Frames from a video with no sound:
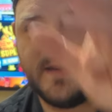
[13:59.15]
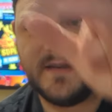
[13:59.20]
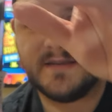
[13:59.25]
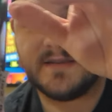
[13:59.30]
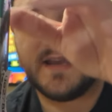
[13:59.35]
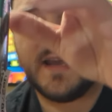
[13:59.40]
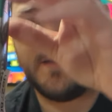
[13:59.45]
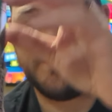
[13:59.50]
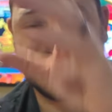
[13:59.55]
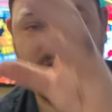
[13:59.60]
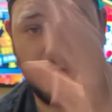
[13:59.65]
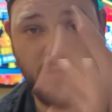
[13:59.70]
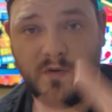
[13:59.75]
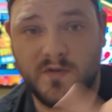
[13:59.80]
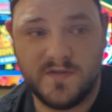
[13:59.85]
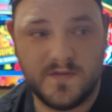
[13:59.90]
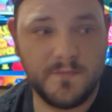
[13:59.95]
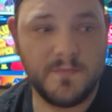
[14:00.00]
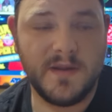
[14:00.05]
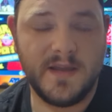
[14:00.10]
these games. I
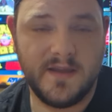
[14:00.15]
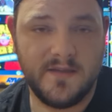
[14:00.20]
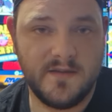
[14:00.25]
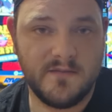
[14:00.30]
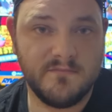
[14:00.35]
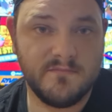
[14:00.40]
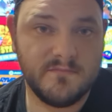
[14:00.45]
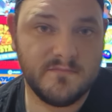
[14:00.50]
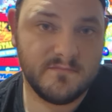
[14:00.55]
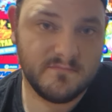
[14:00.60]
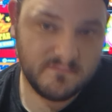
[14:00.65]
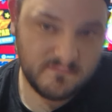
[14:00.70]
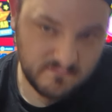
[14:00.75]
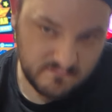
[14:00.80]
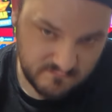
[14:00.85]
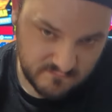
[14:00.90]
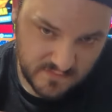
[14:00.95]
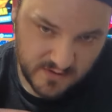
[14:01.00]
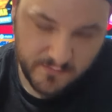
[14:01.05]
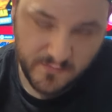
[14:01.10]
want to play them,
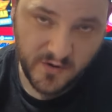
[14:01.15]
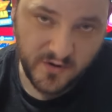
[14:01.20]
I'm